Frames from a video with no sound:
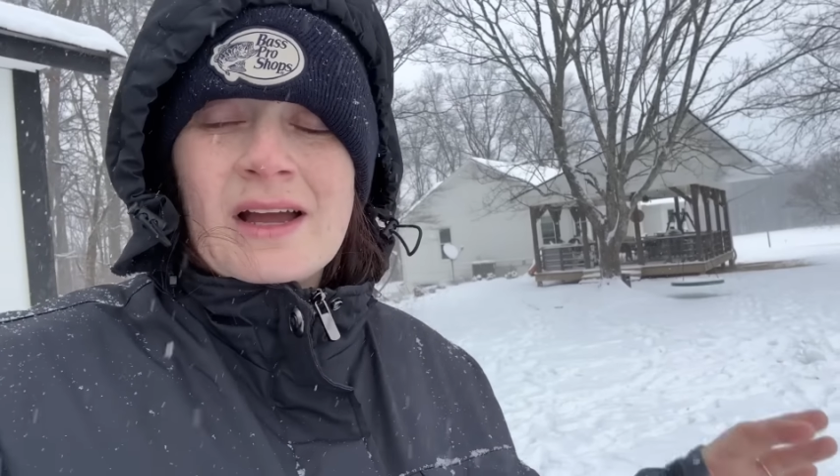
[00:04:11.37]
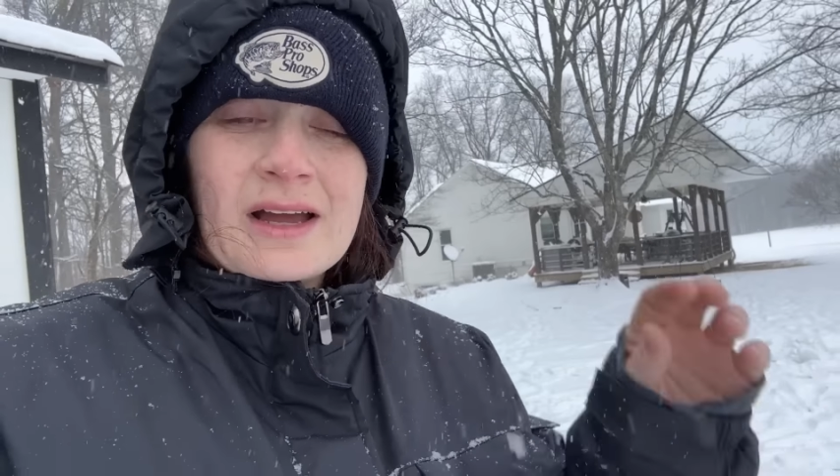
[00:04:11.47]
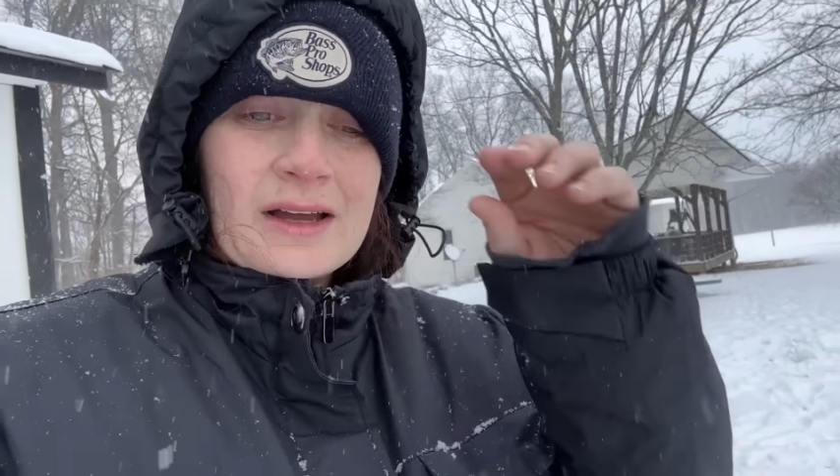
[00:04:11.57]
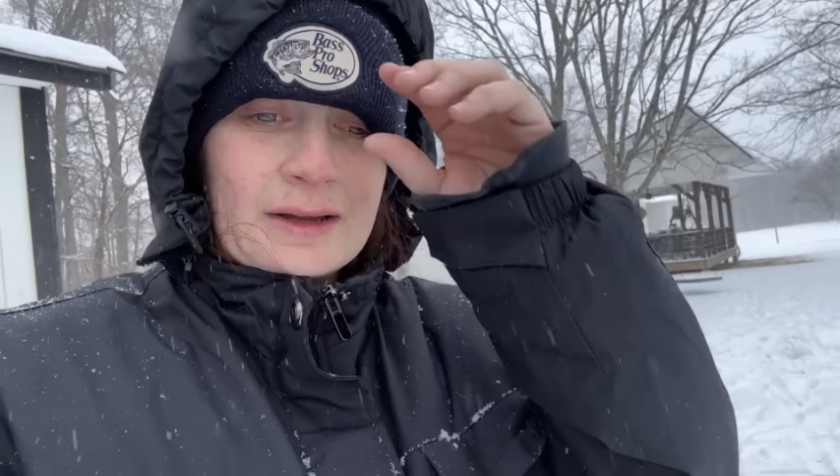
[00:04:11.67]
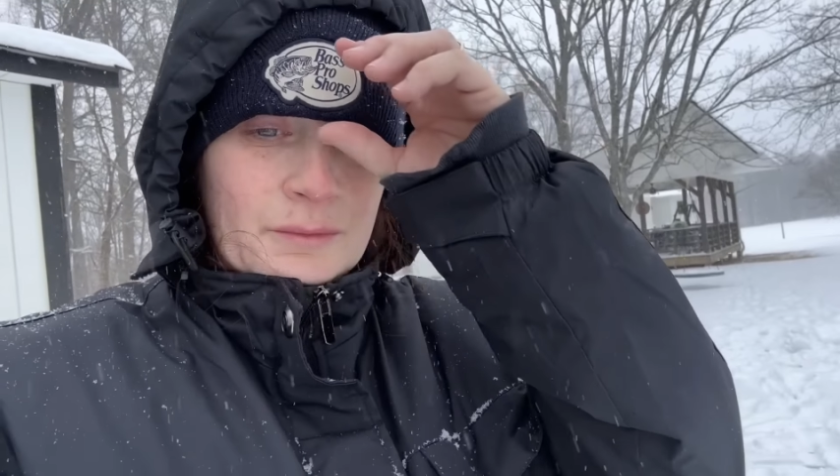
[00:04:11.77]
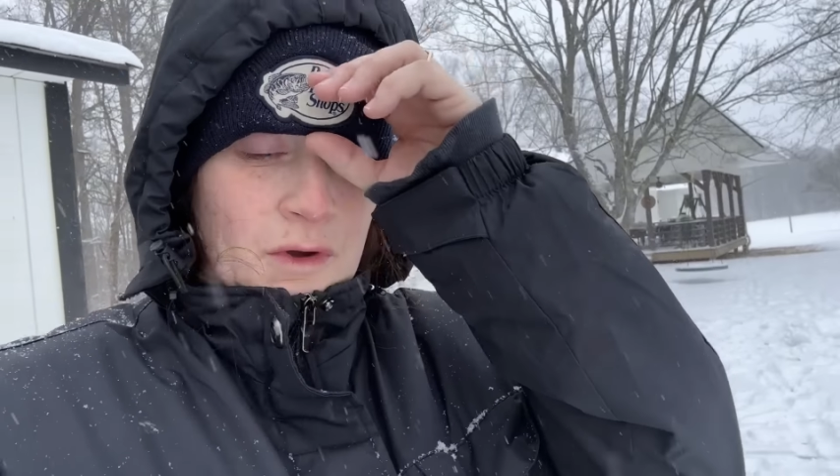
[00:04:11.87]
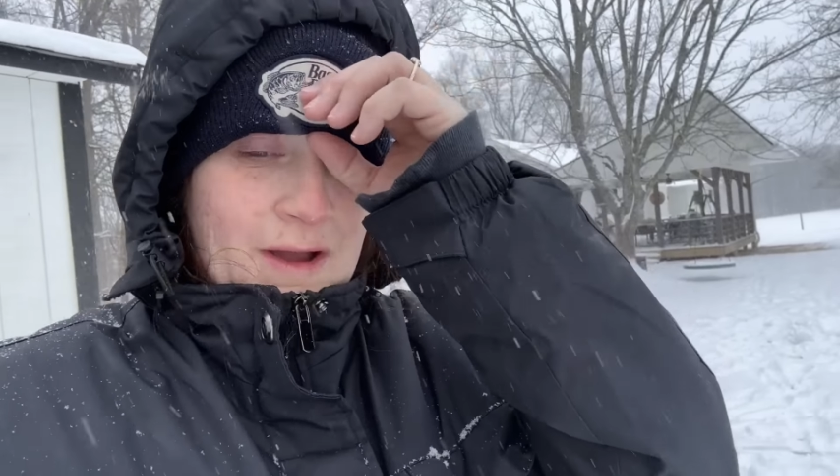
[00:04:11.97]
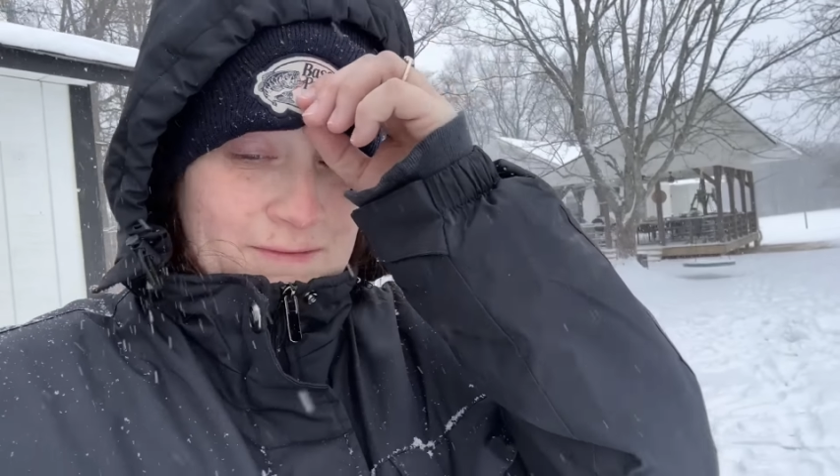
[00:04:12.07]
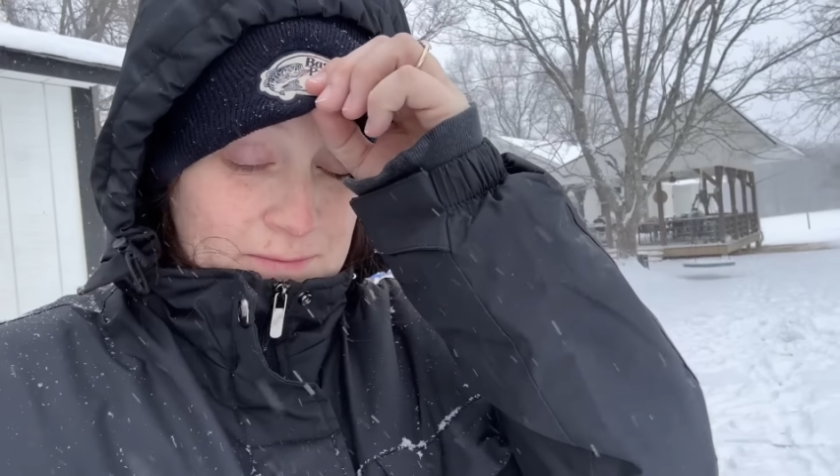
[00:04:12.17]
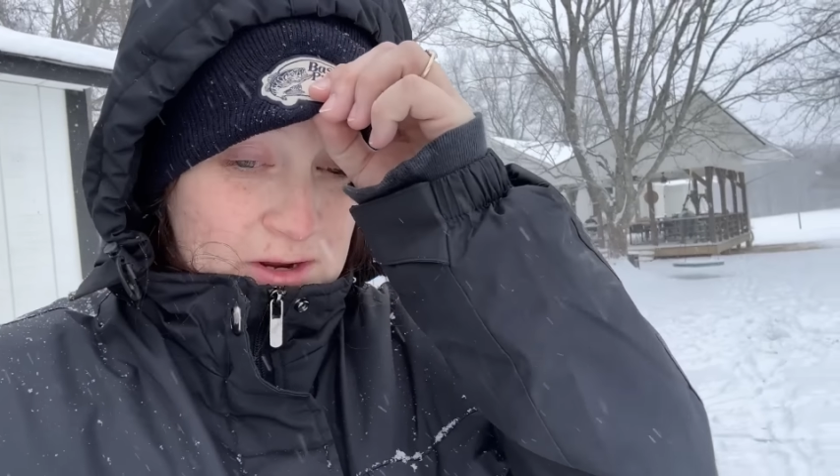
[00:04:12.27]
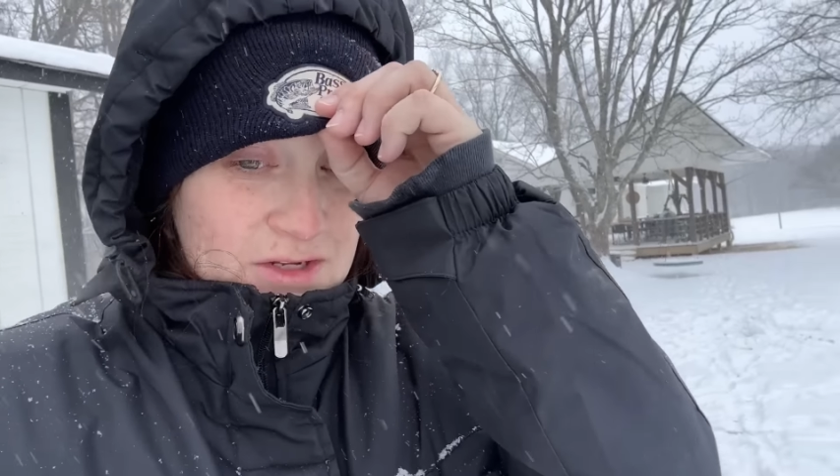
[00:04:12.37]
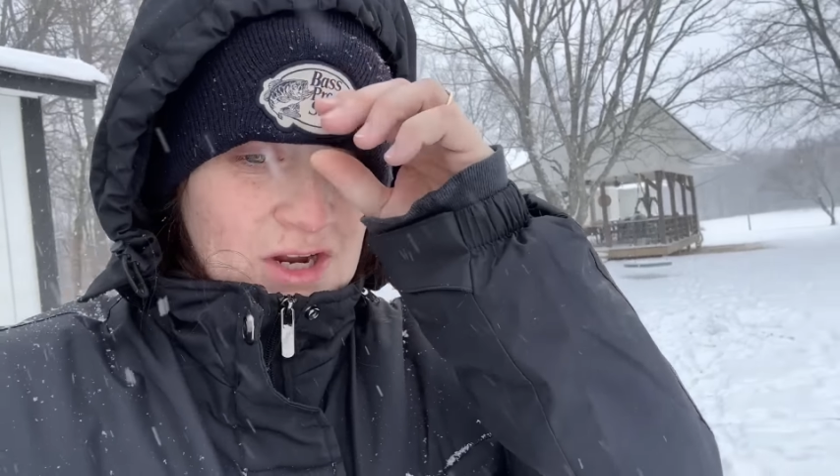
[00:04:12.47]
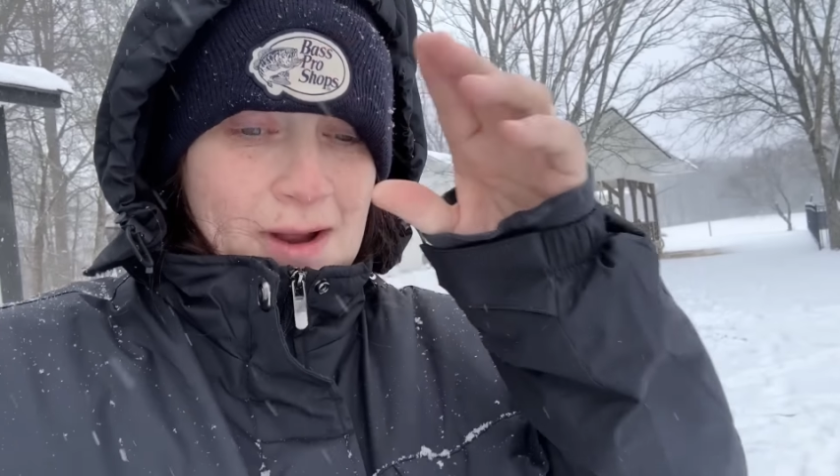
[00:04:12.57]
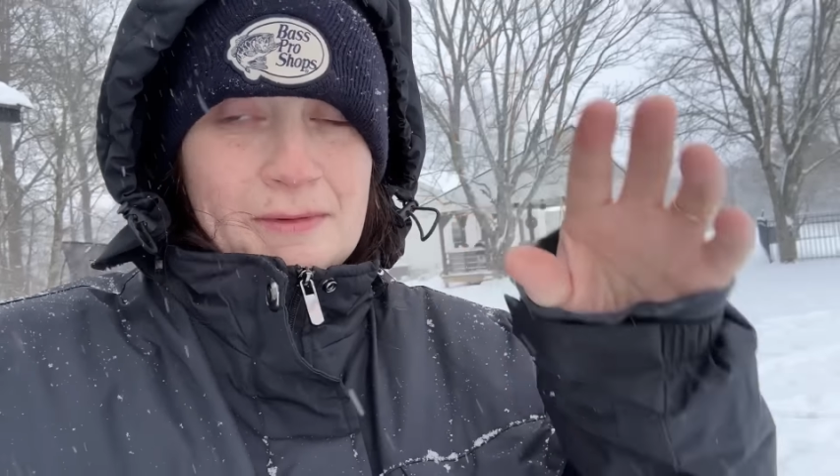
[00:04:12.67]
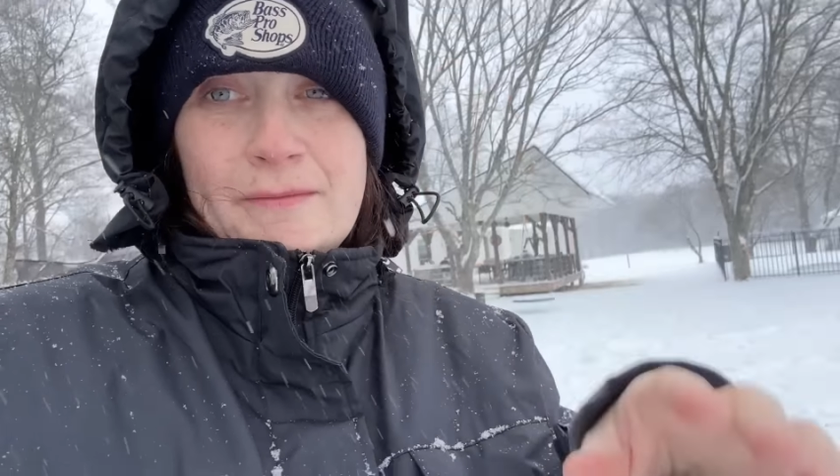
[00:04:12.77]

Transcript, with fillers: um, we'll have to be on top